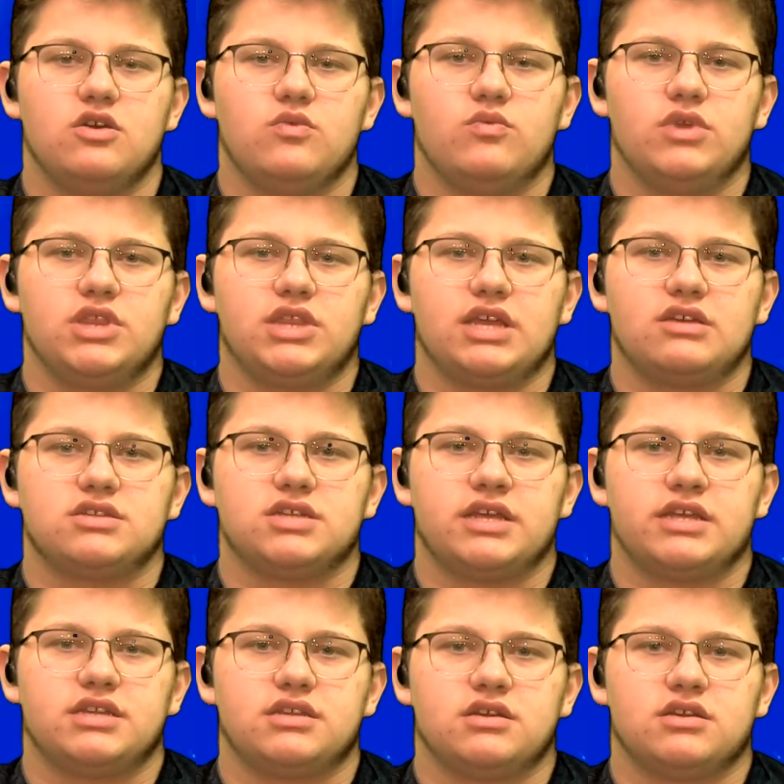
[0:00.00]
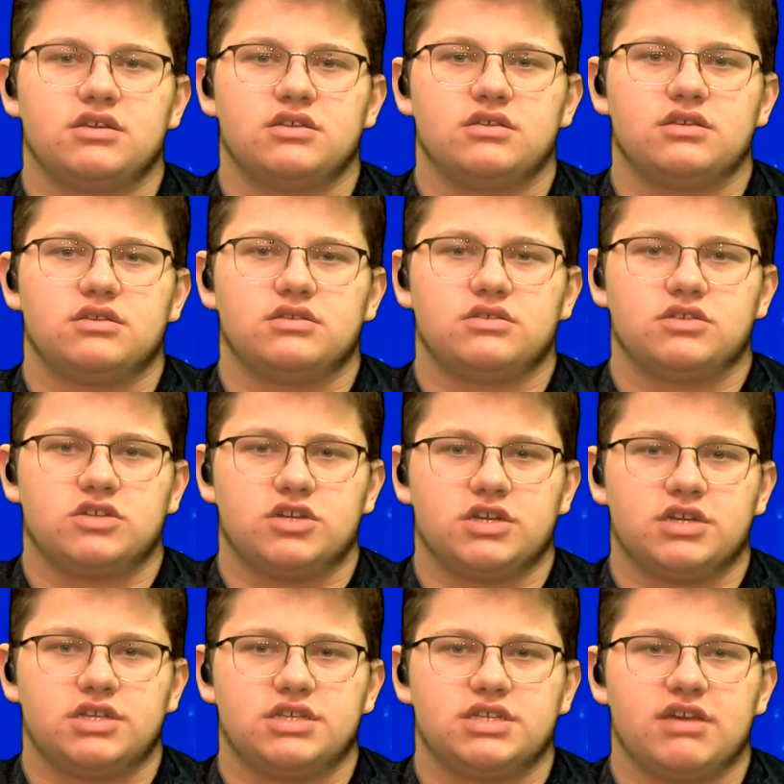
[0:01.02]

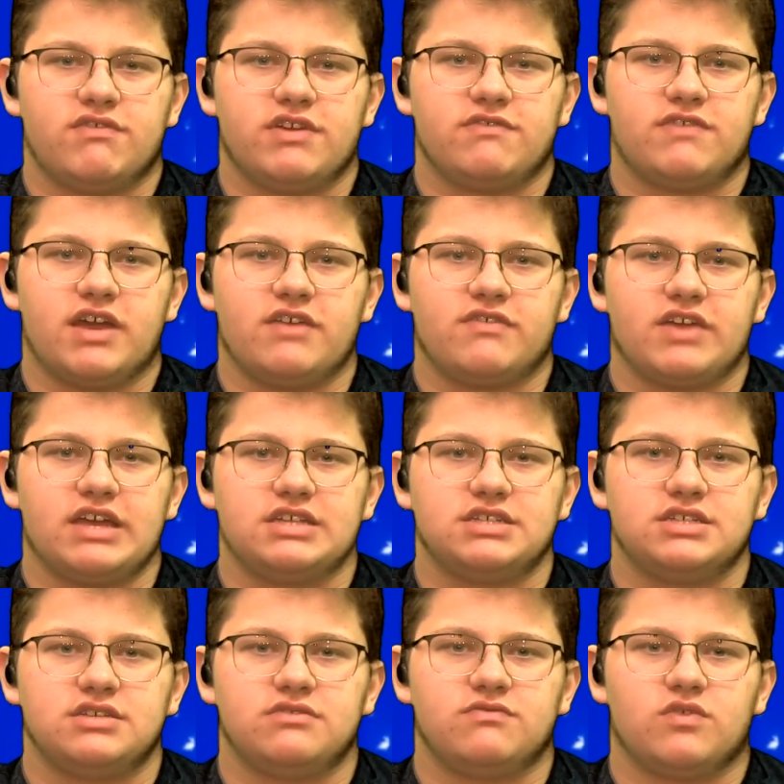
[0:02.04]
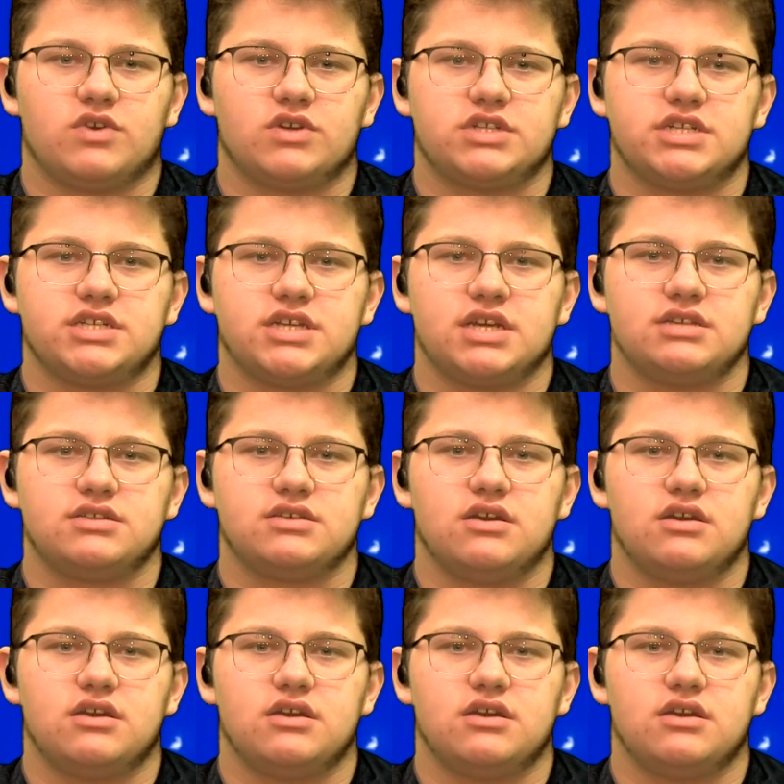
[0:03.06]
1,875 cases and 14 deaths.